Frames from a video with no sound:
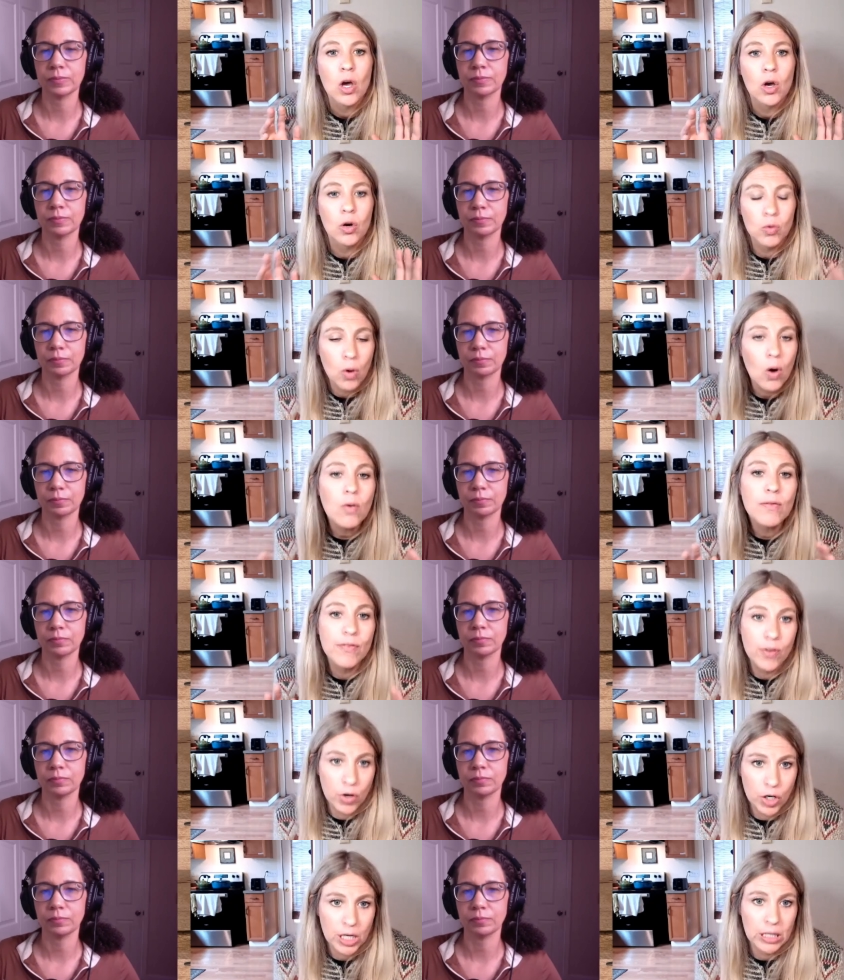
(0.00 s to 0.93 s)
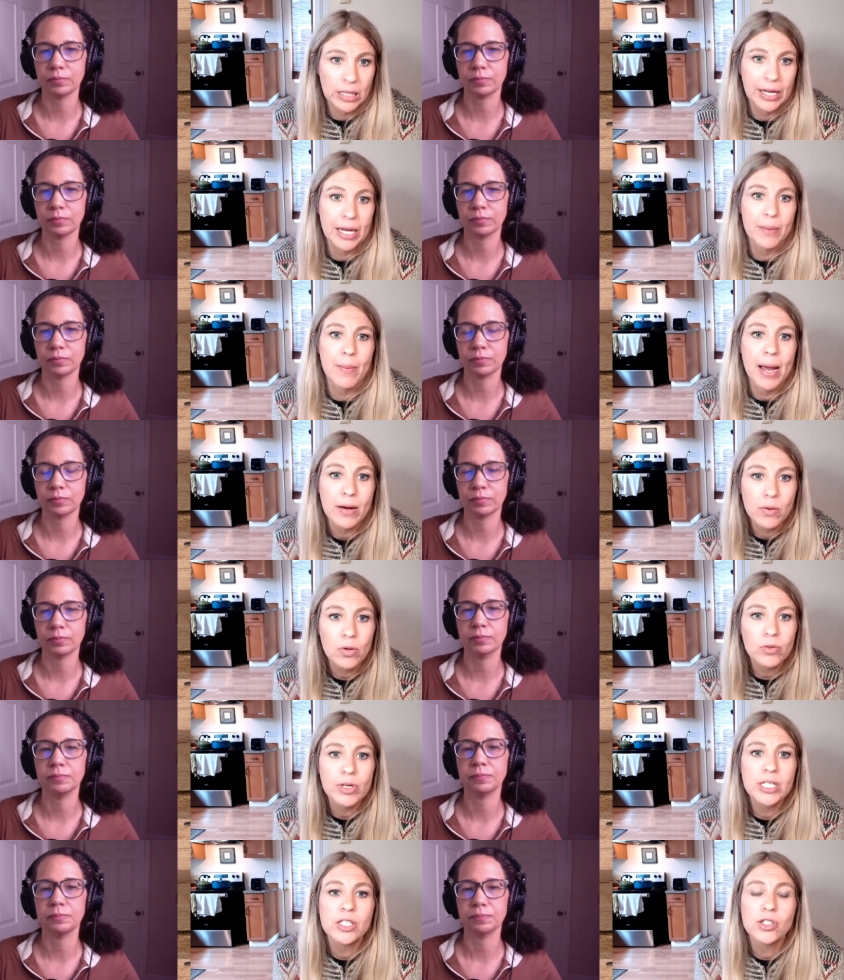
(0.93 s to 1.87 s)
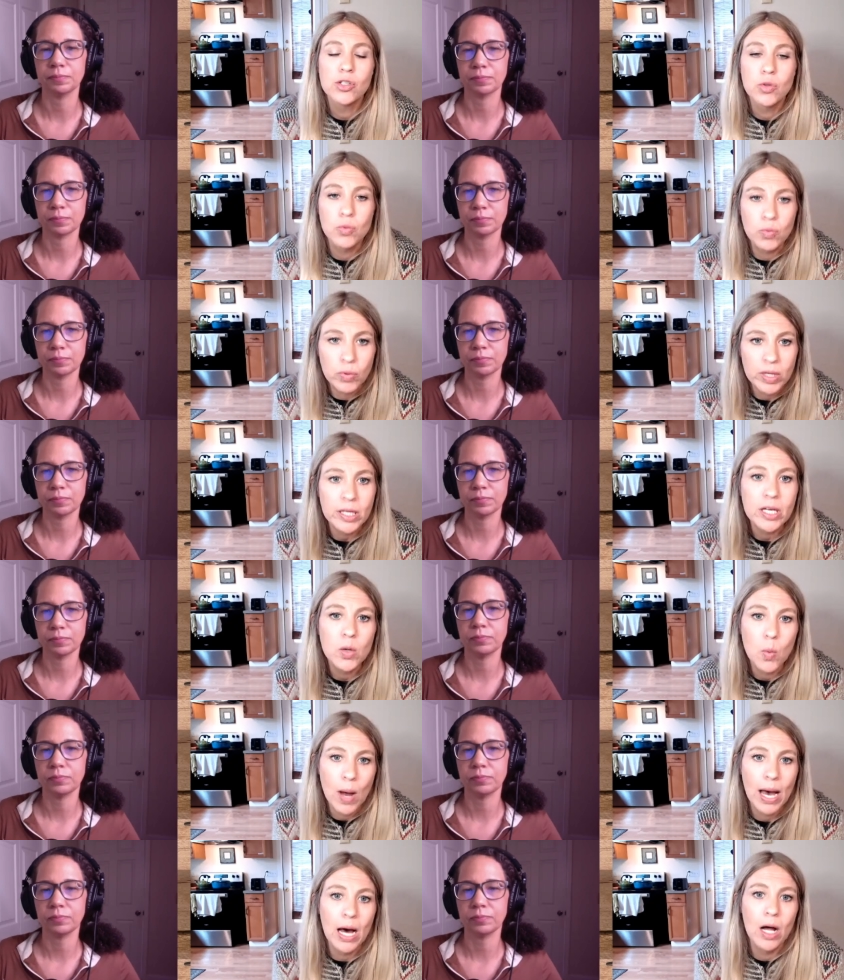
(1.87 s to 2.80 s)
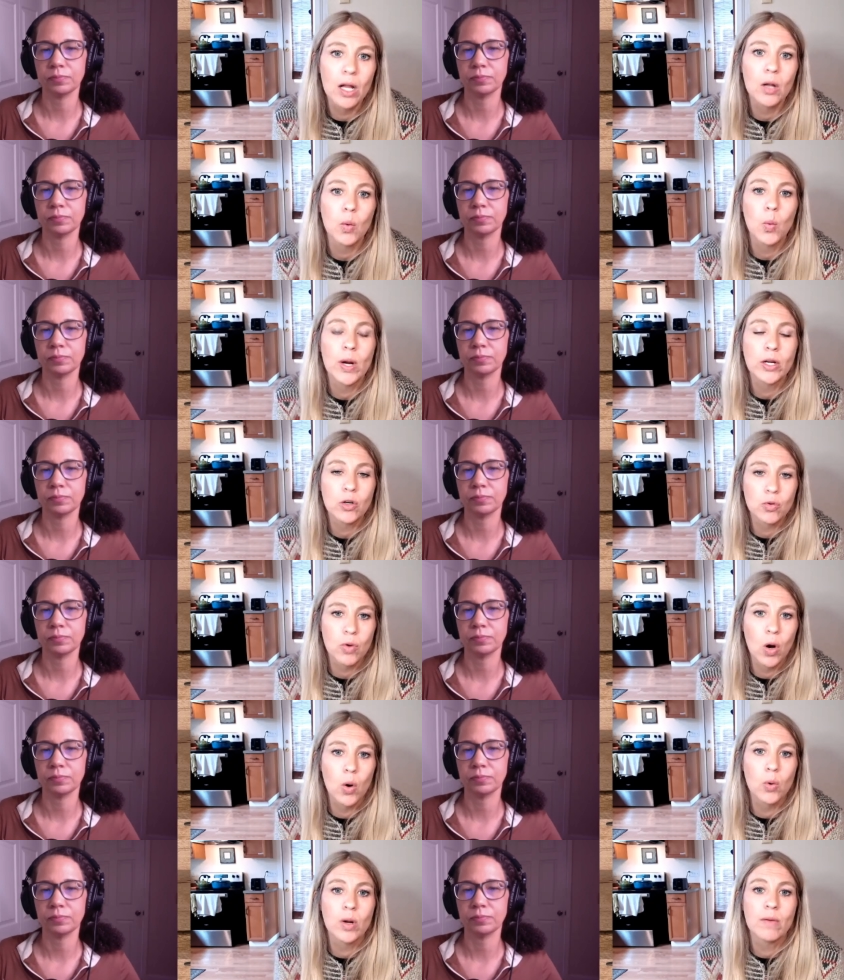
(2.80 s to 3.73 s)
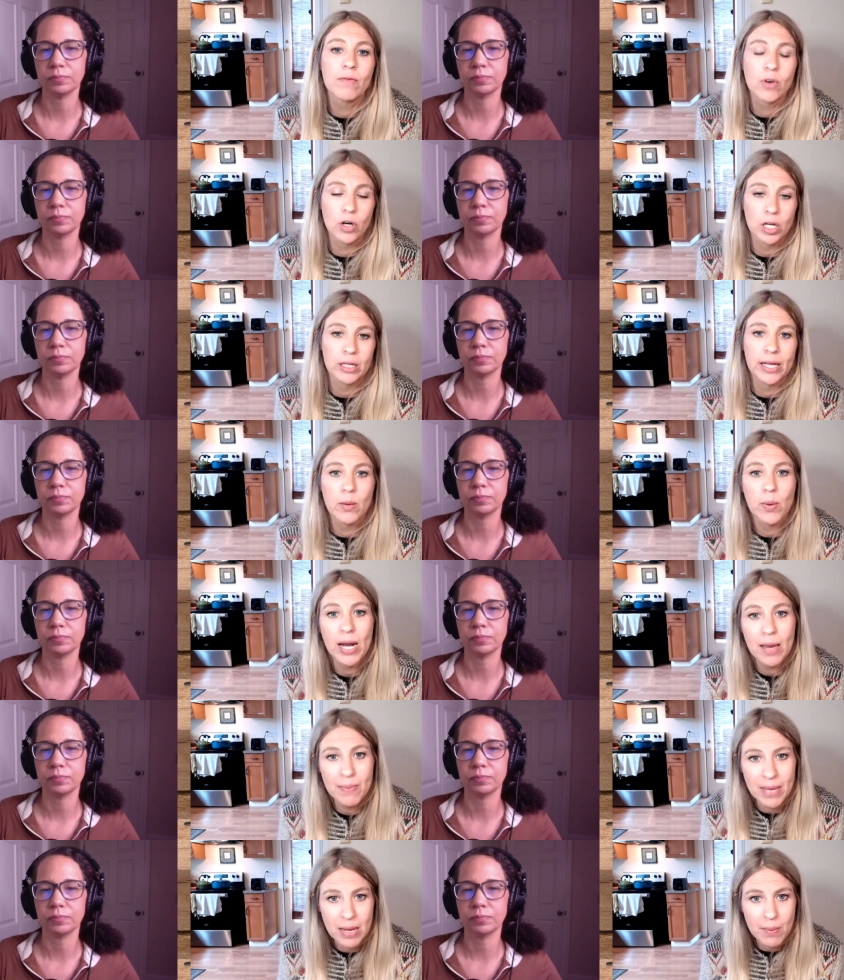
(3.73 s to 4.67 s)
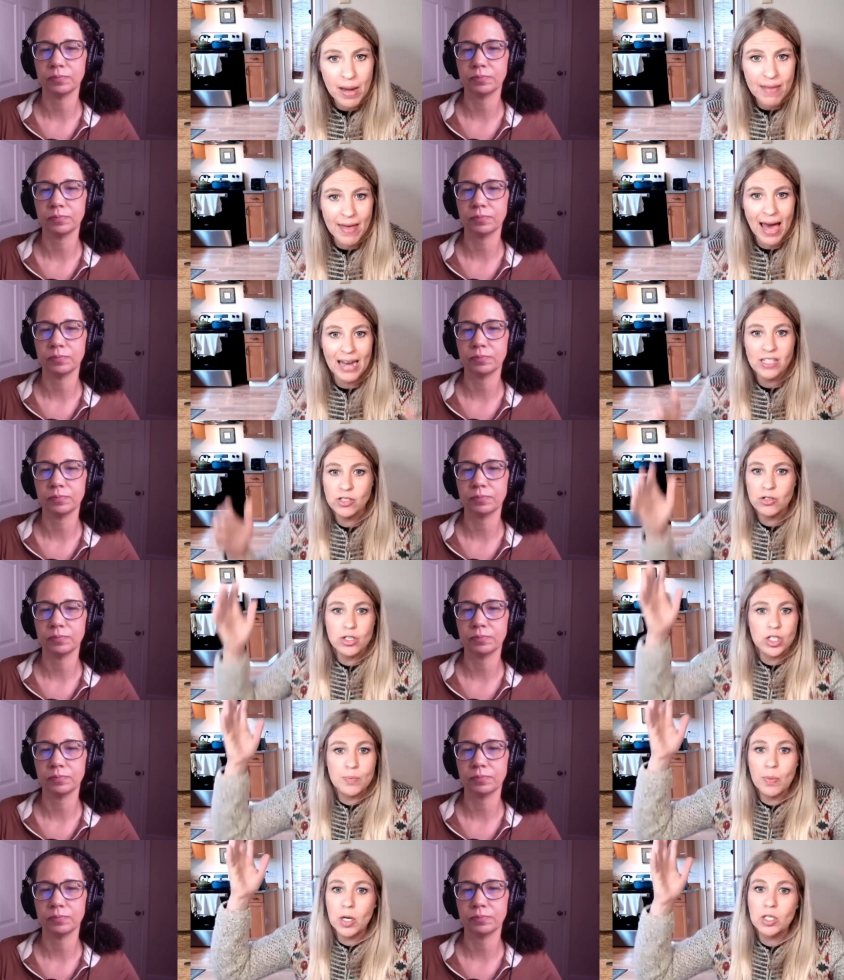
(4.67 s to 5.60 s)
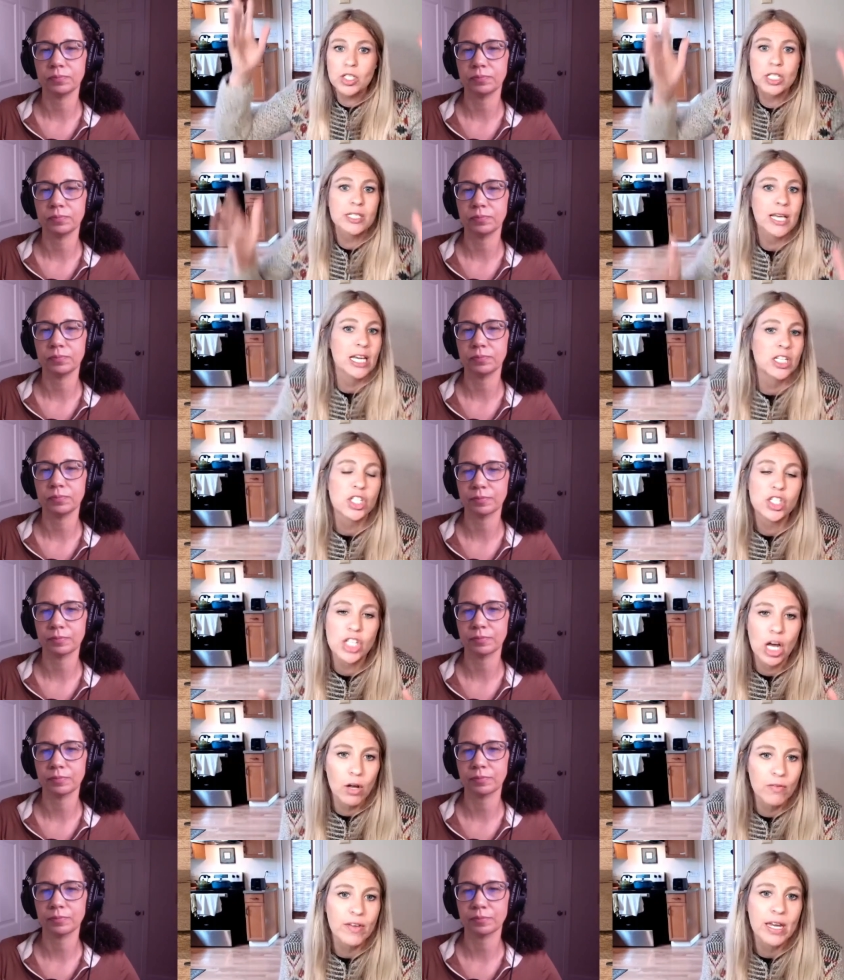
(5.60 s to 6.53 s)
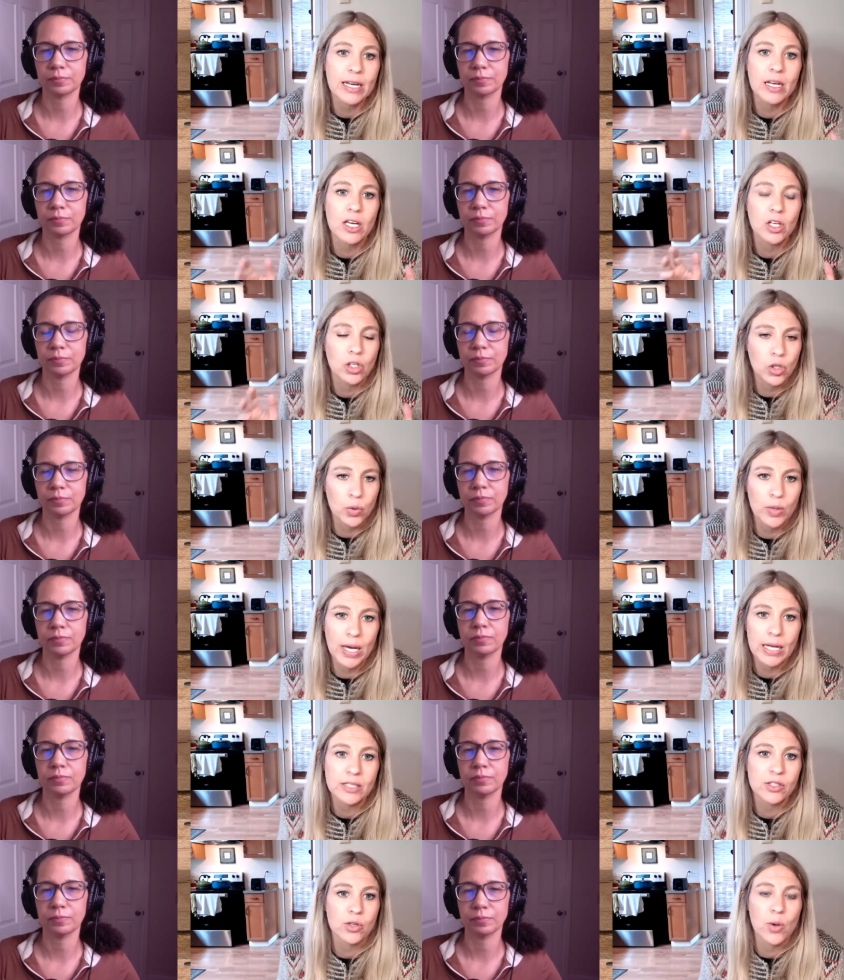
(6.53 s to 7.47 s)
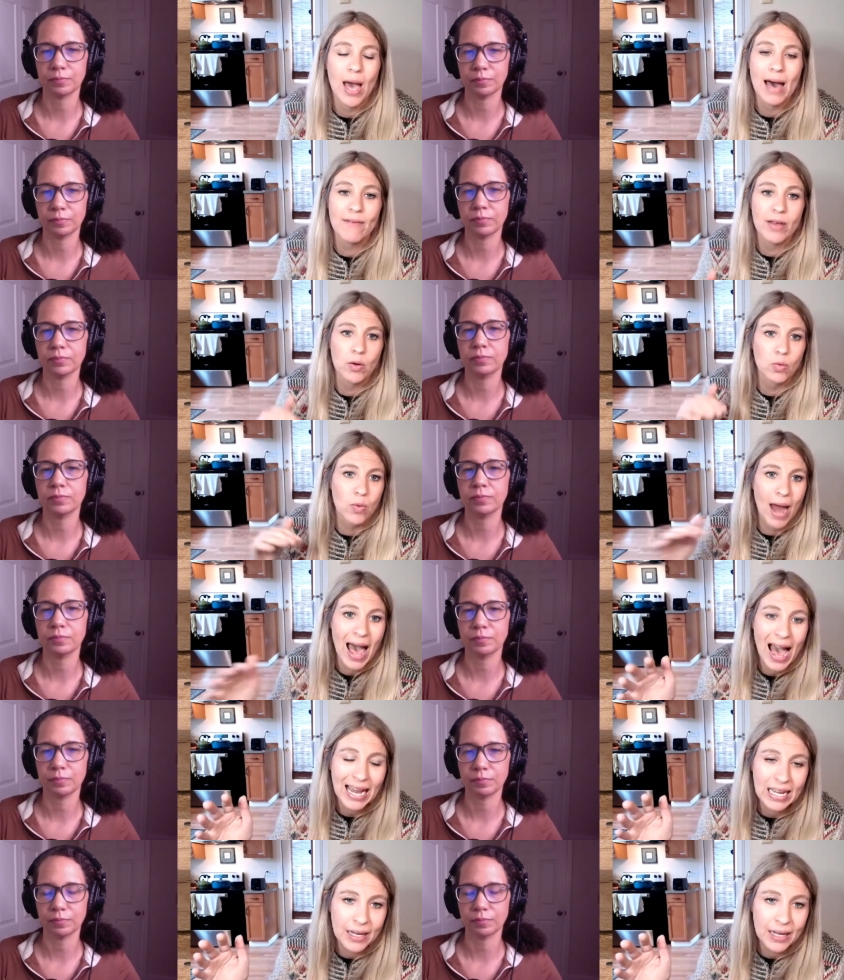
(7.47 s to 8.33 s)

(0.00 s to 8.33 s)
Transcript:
Speaker 1: grow vertically. Microgreens do really well when grown vertically. What I mean by that is you just purchase a shelving unit. So you have a rack,